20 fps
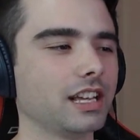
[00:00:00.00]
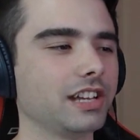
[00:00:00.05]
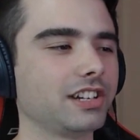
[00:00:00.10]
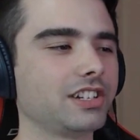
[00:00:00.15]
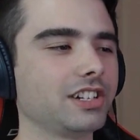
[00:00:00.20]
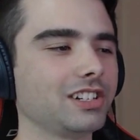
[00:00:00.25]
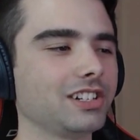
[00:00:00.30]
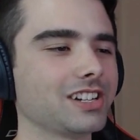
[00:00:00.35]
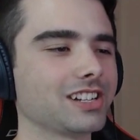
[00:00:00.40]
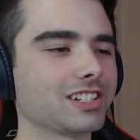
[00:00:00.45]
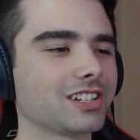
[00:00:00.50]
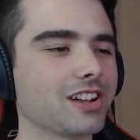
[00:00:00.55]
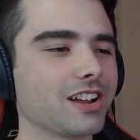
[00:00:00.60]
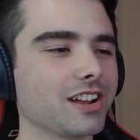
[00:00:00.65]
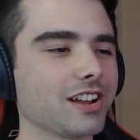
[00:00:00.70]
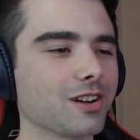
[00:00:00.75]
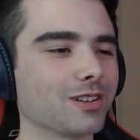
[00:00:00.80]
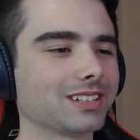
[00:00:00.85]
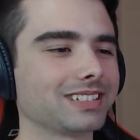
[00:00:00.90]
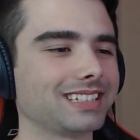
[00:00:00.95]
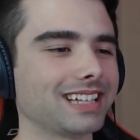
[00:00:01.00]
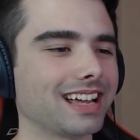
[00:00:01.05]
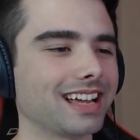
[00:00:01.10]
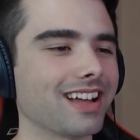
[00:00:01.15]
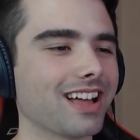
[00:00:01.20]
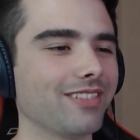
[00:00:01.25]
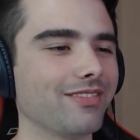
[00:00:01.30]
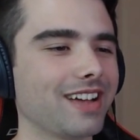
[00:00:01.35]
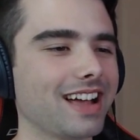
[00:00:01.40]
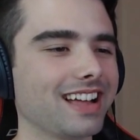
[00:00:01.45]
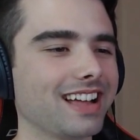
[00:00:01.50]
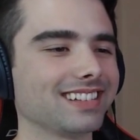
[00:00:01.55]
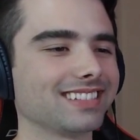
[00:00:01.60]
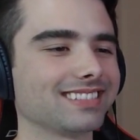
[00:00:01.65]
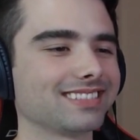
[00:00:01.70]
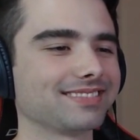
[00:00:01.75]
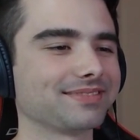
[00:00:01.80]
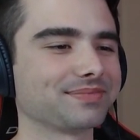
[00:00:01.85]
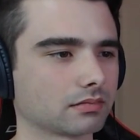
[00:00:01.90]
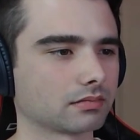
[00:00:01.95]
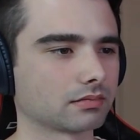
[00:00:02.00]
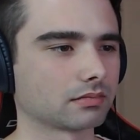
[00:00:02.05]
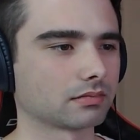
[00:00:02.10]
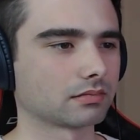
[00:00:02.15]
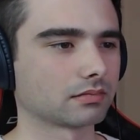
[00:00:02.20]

Is she just gonna go stand on that